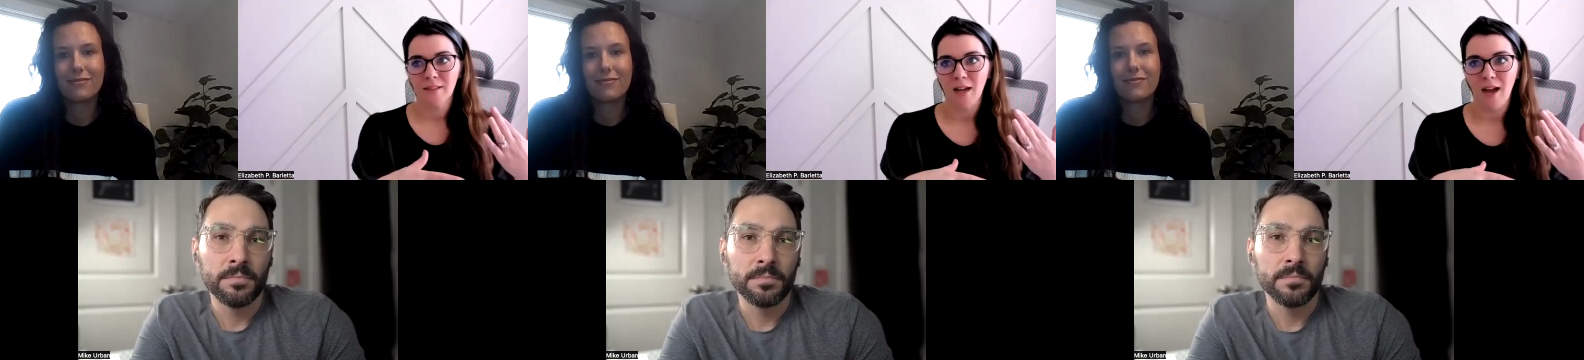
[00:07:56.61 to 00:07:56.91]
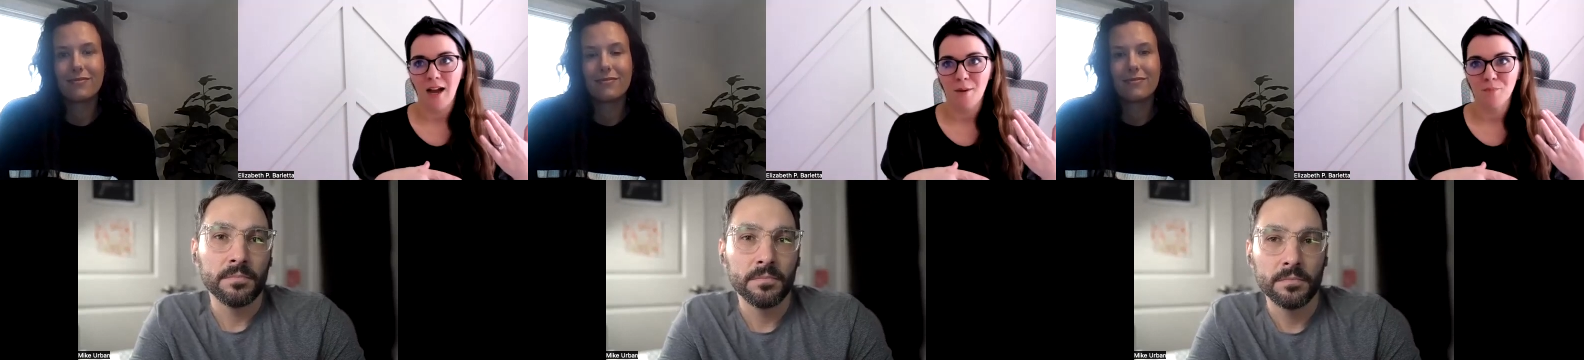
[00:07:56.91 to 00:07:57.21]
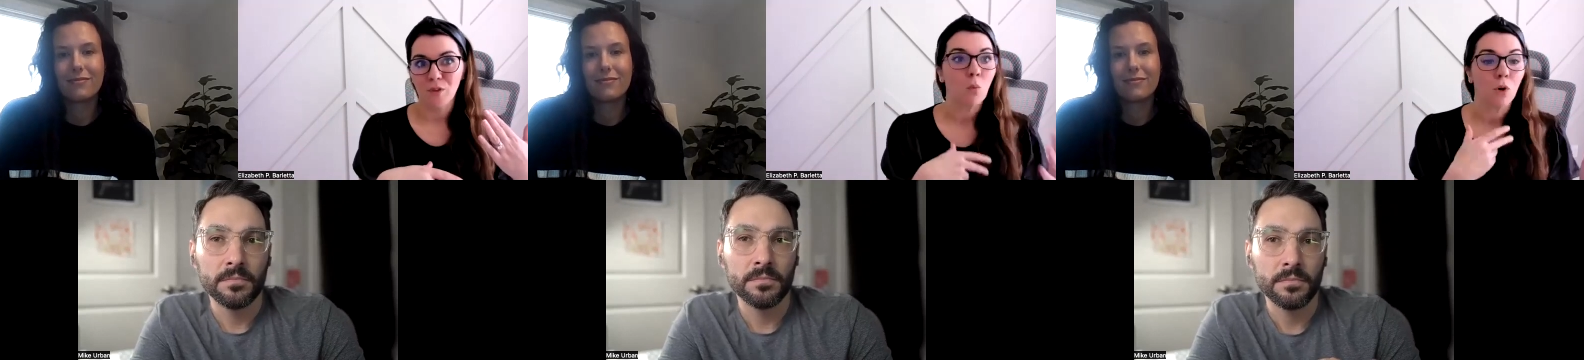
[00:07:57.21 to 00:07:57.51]

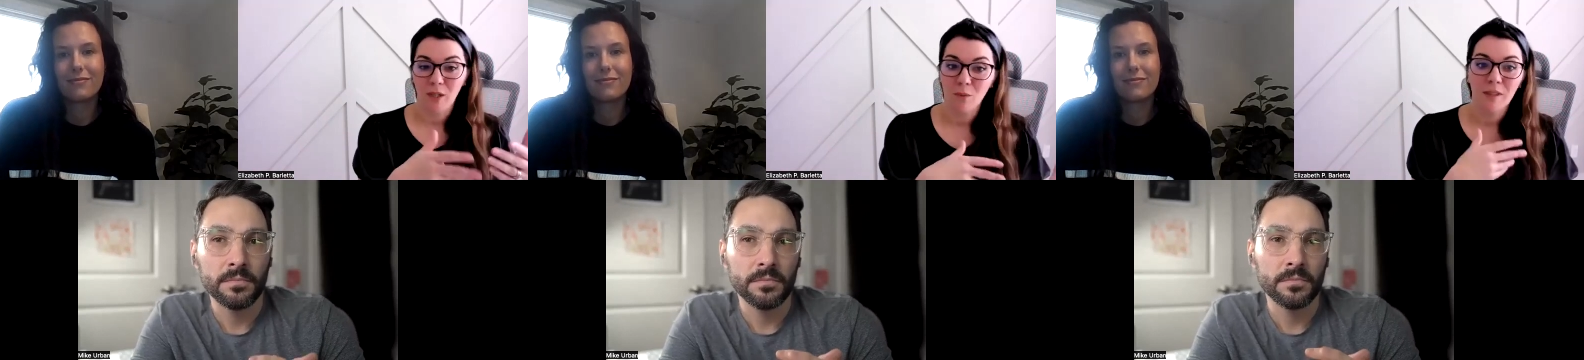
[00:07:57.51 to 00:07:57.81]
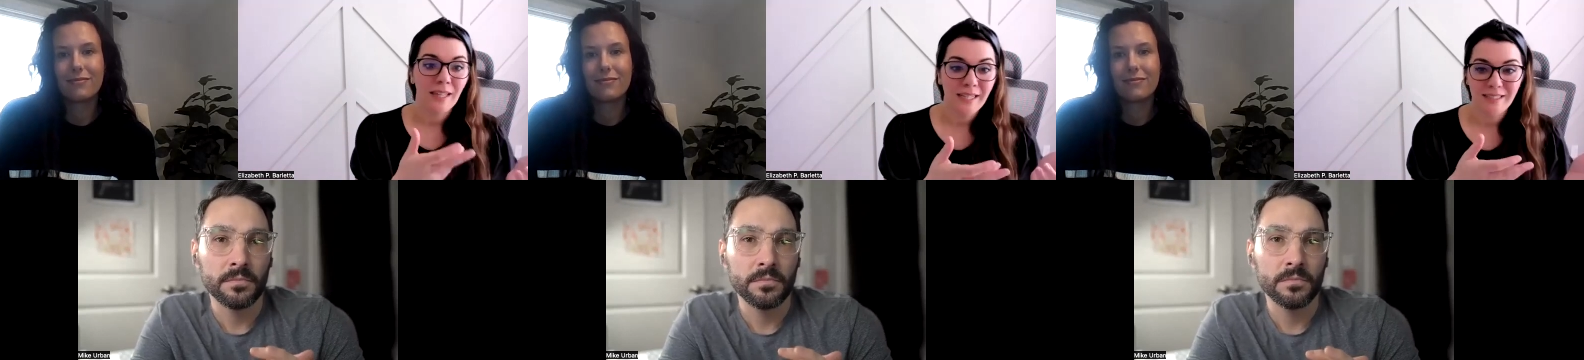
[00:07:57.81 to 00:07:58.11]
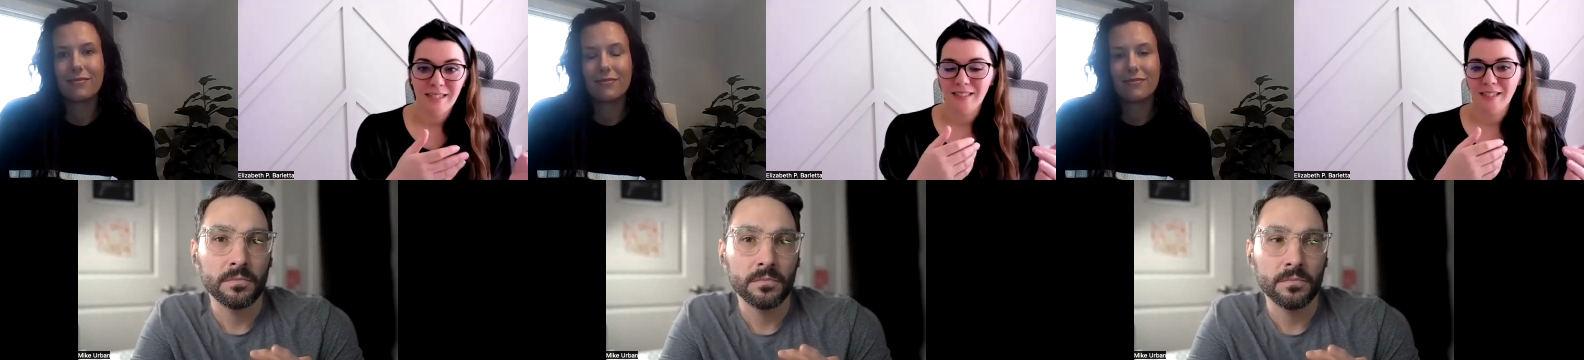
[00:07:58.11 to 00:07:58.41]
Speaker 1: um, working with
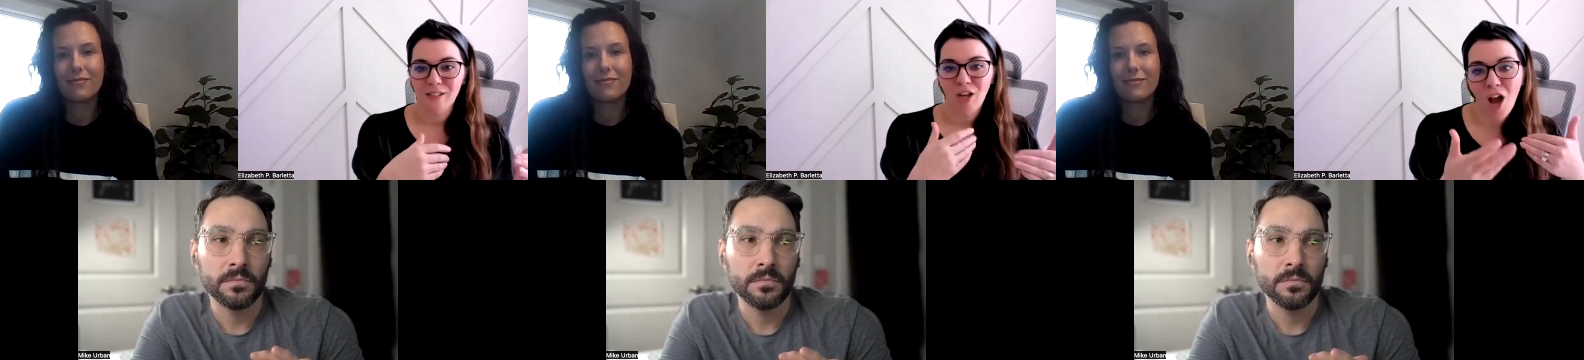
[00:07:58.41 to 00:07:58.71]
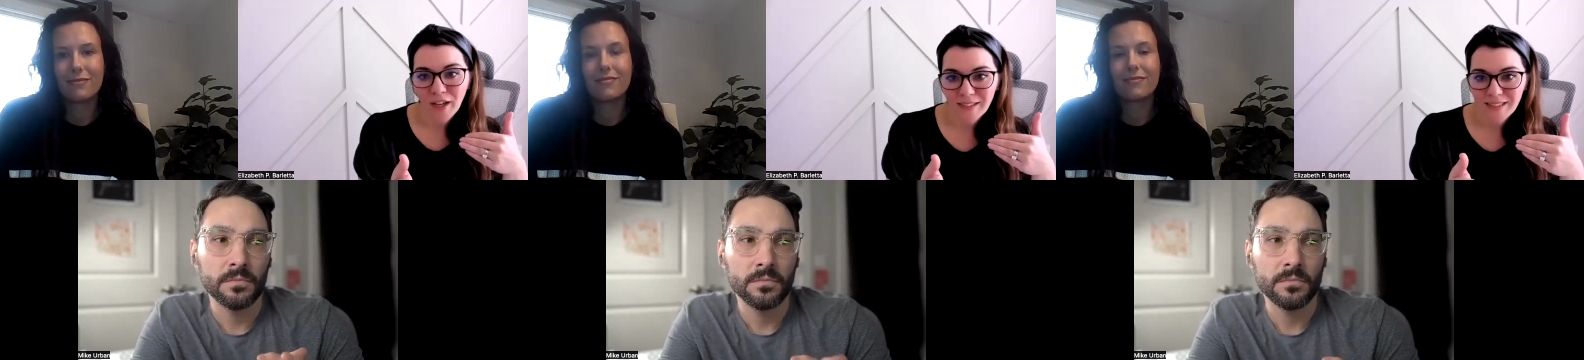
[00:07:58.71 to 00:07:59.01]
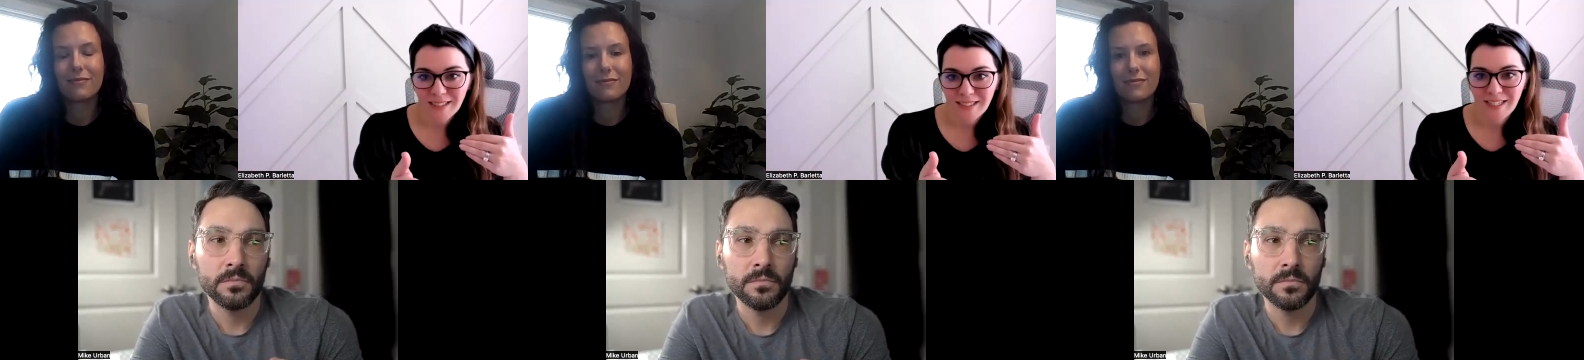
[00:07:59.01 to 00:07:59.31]
Lacey and, and talking to
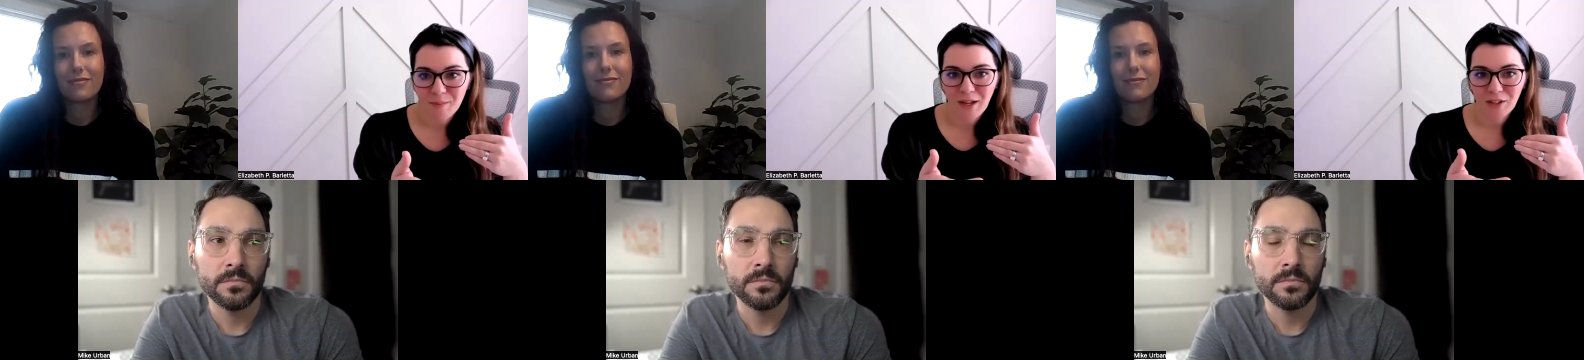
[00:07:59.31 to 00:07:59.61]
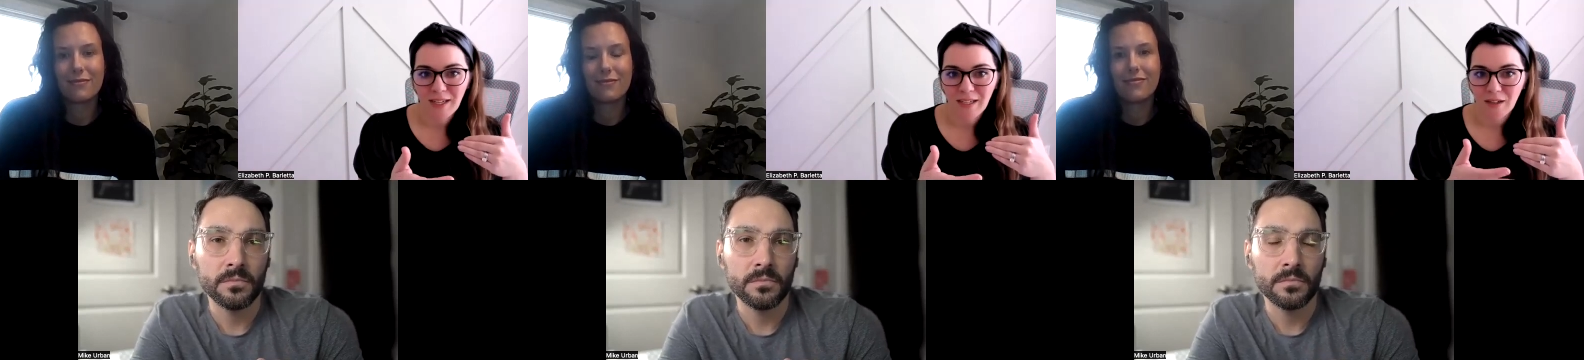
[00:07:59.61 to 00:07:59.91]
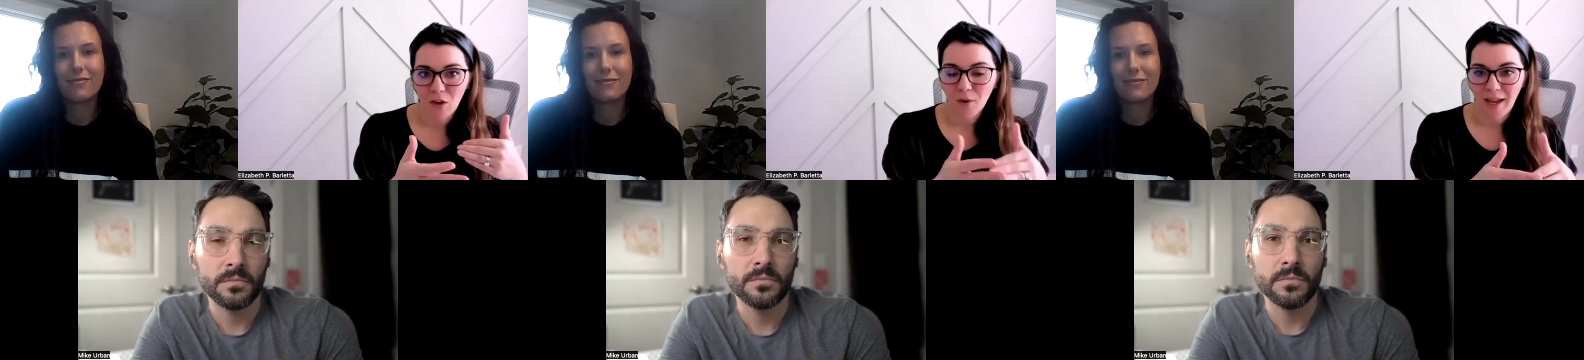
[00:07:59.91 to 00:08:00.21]
Lacey about like,
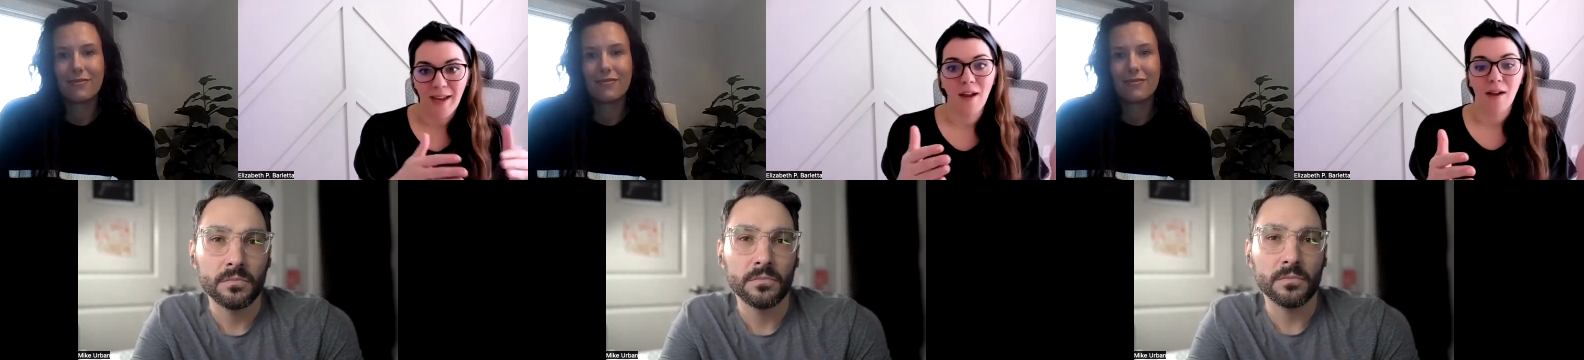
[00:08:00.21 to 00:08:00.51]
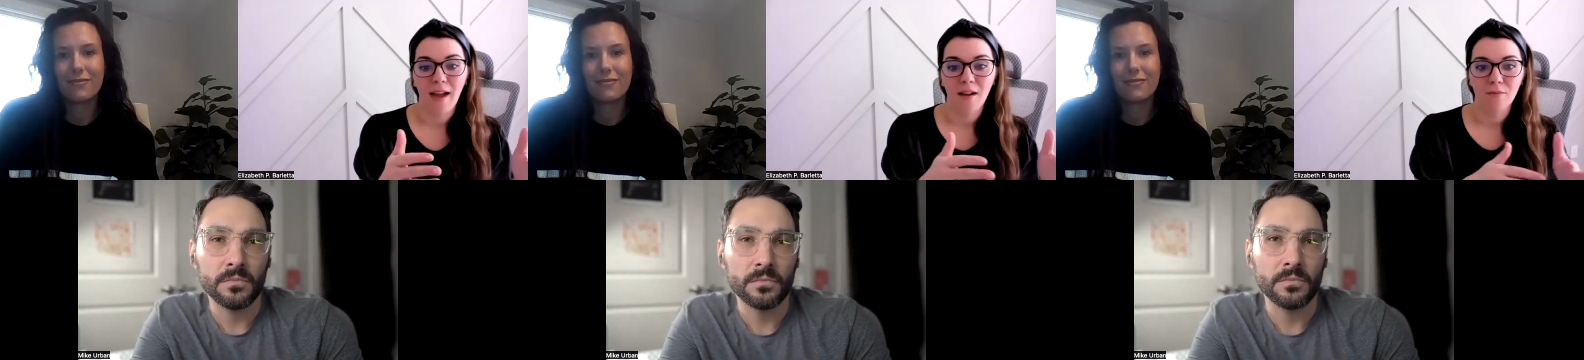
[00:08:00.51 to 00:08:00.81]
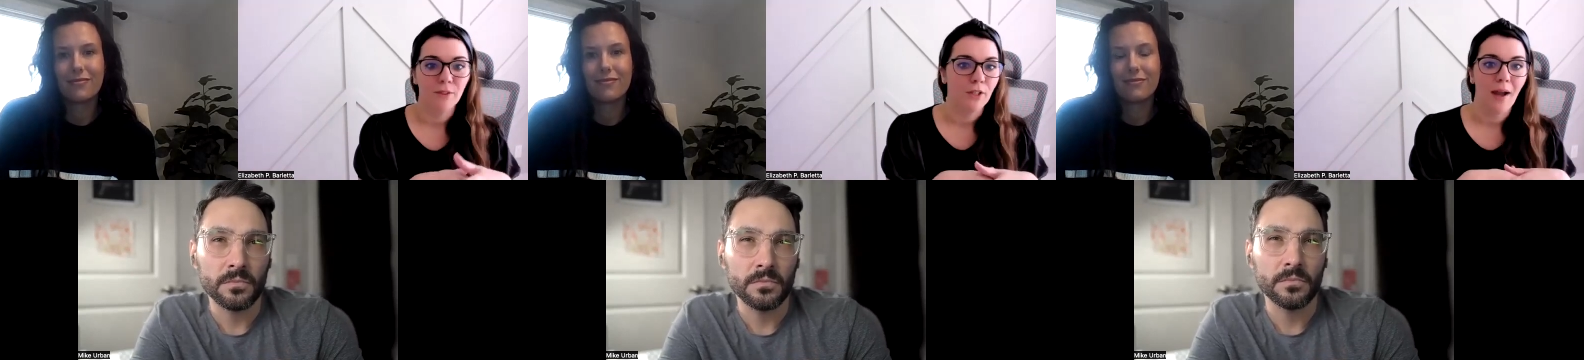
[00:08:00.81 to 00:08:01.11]
okay,
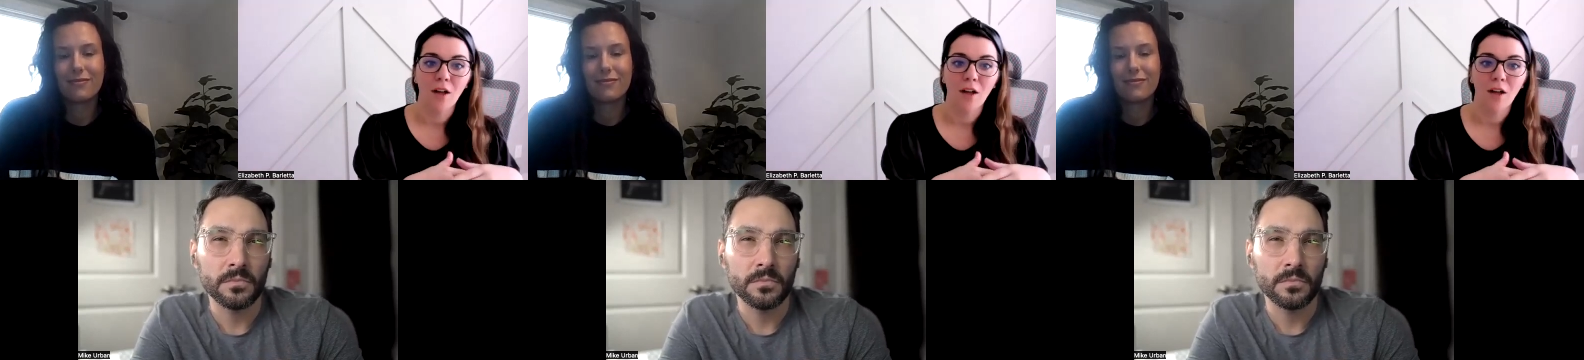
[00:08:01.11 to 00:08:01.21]
you know,